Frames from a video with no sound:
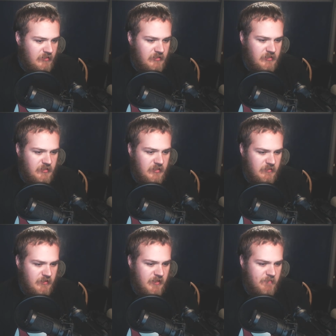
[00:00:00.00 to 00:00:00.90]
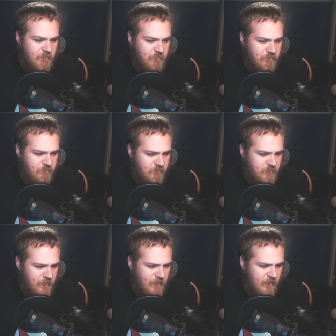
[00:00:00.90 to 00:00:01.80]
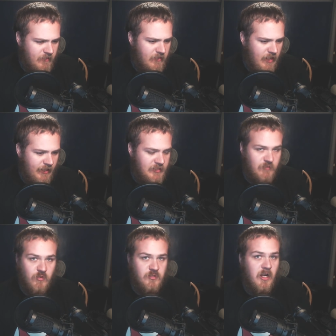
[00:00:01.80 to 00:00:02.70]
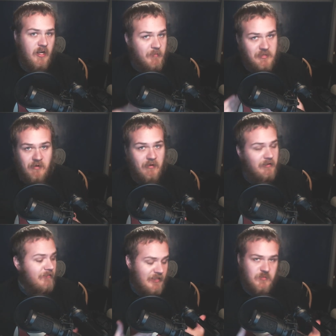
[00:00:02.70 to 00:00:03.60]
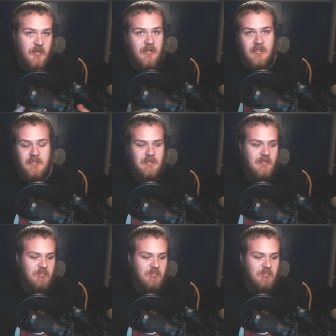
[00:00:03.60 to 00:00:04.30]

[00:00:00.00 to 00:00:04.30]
So um, I guess if we're talking material, that's what it is.